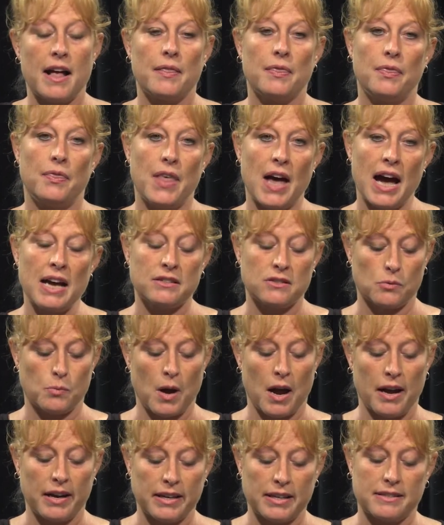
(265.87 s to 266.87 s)
That's
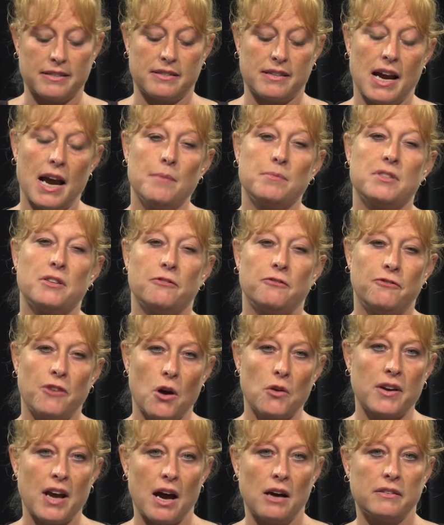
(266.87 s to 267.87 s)
why it's time to
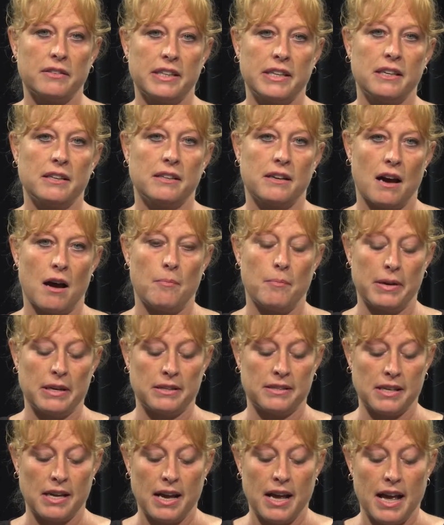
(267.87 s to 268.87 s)
vote out the
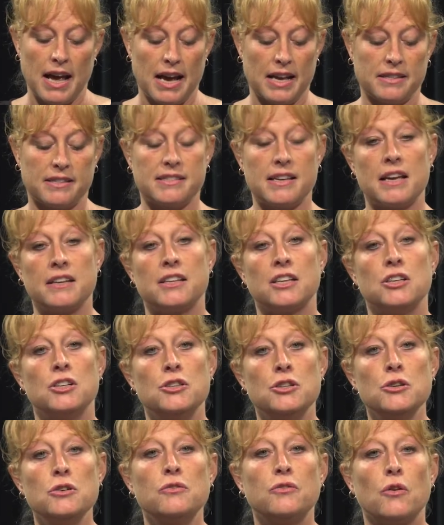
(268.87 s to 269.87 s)
incumbent and send a
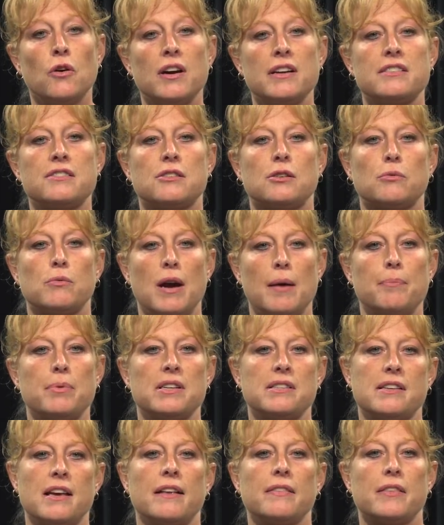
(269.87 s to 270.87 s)
new voice to
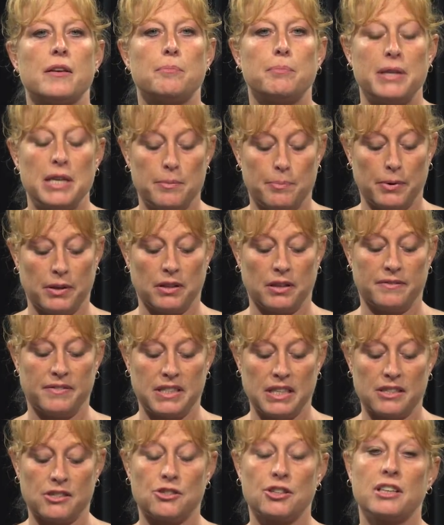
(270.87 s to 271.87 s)
represent the people of
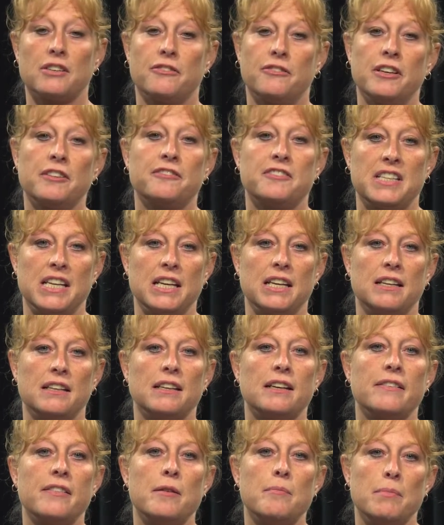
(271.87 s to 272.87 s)
District 15
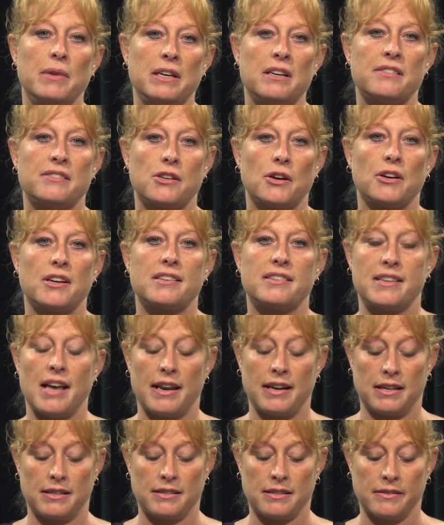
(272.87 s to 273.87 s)
in the Minnesota
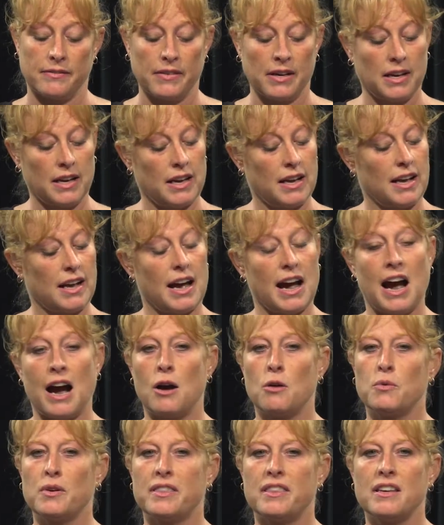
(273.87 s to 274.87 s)
Senate.
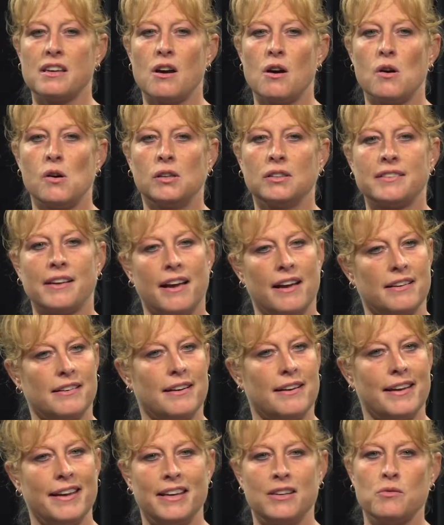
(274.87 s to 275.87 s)
Out with the old and
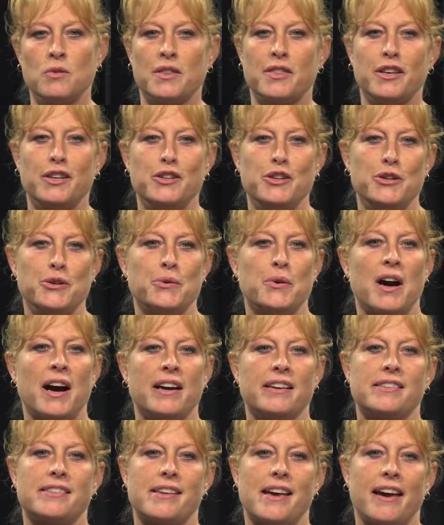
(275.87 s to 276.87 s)
in with the new,
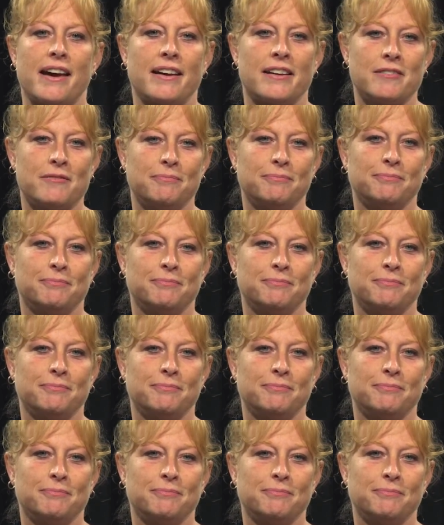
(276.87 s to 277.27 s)
I say.